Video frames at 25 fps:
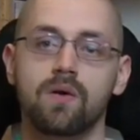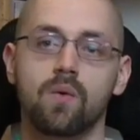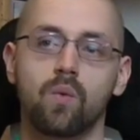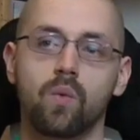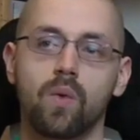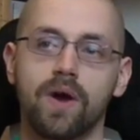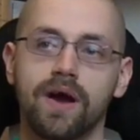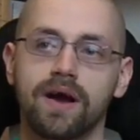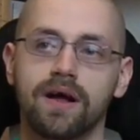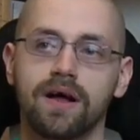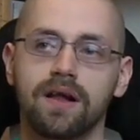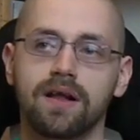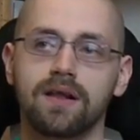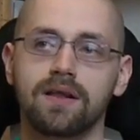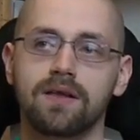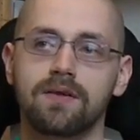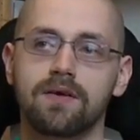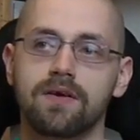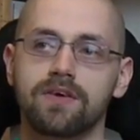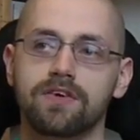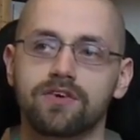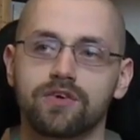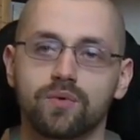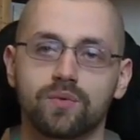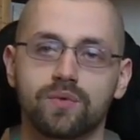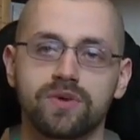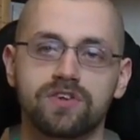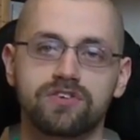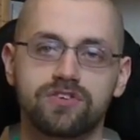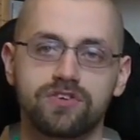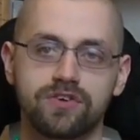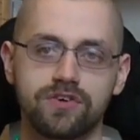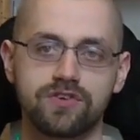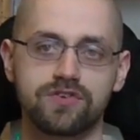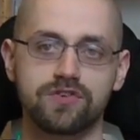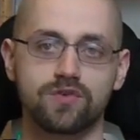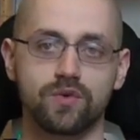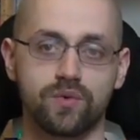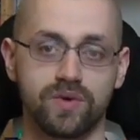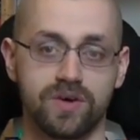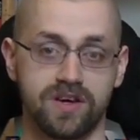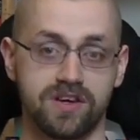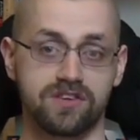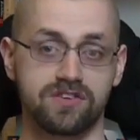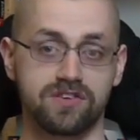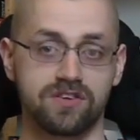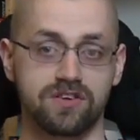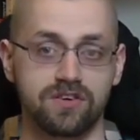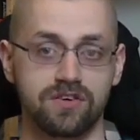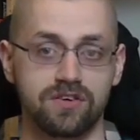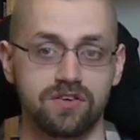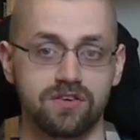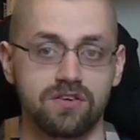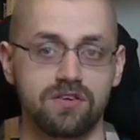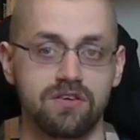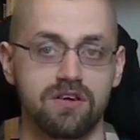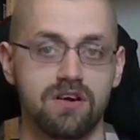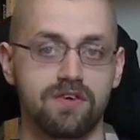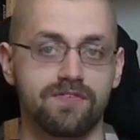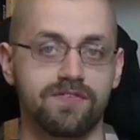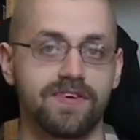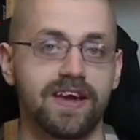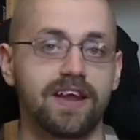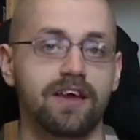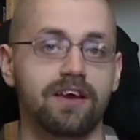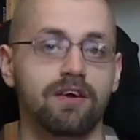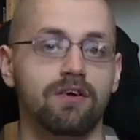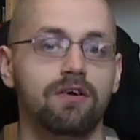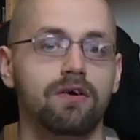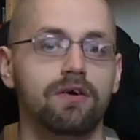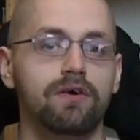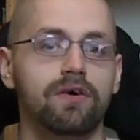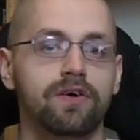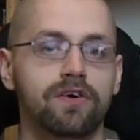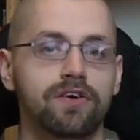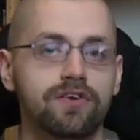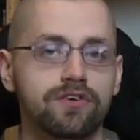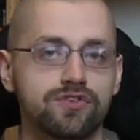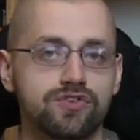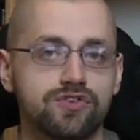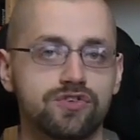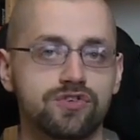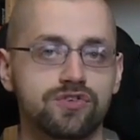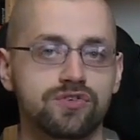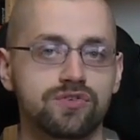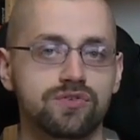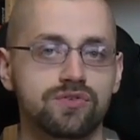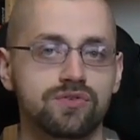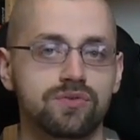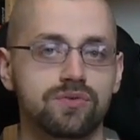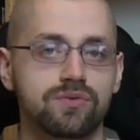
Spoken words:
will you reduce the risk of getting hoarse,